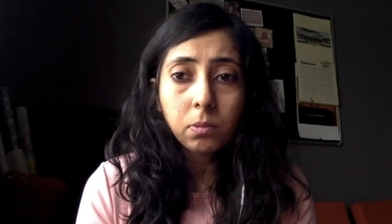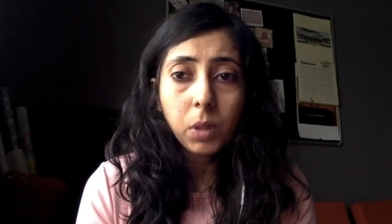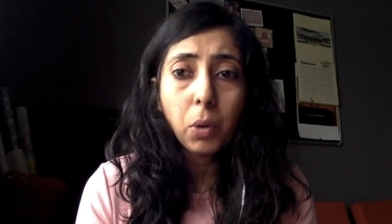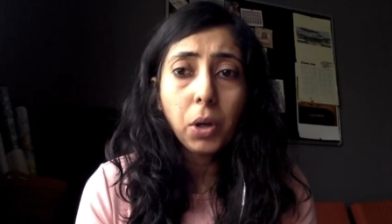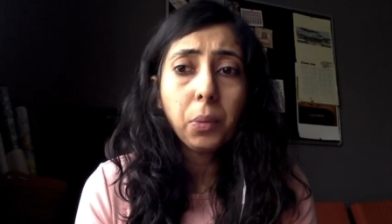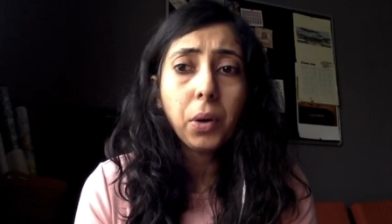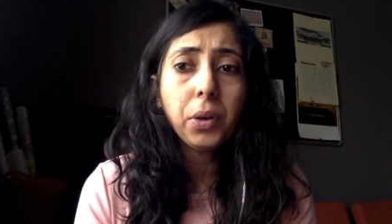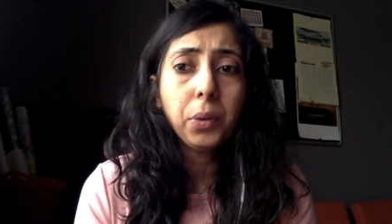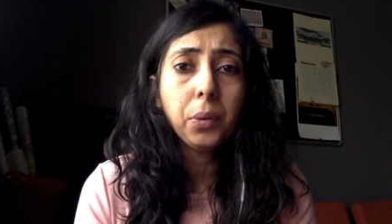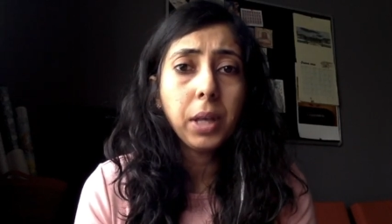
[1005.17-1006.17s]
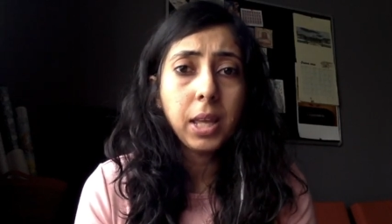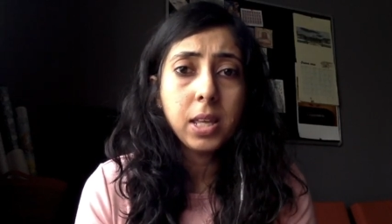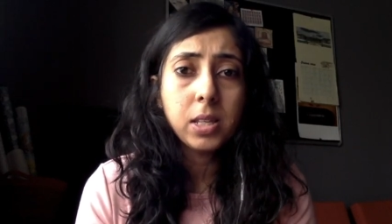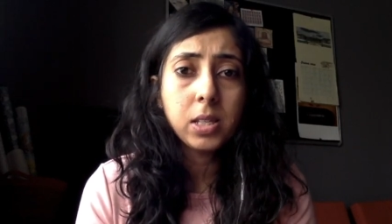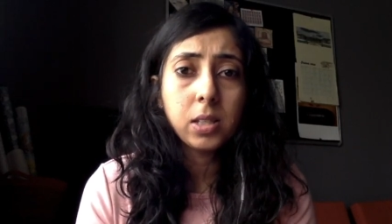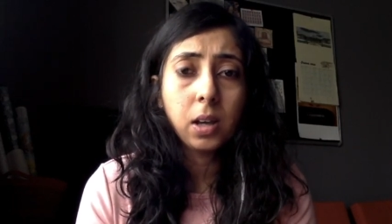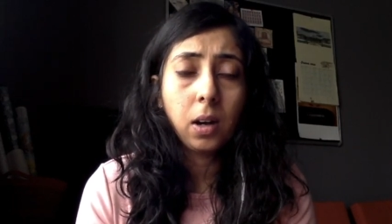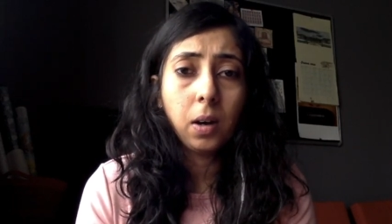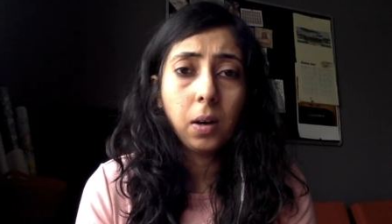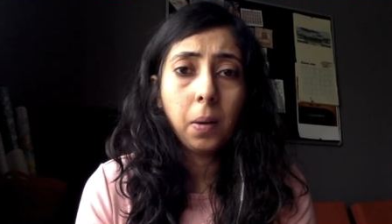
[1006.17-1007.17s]
what you want to do is
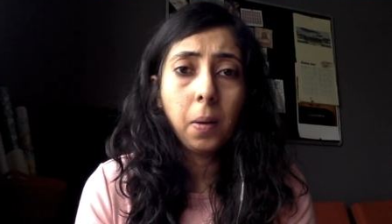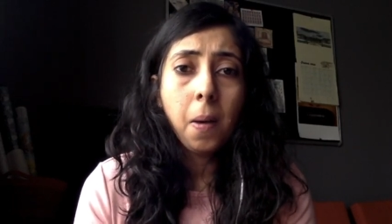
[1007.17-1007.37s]
uh,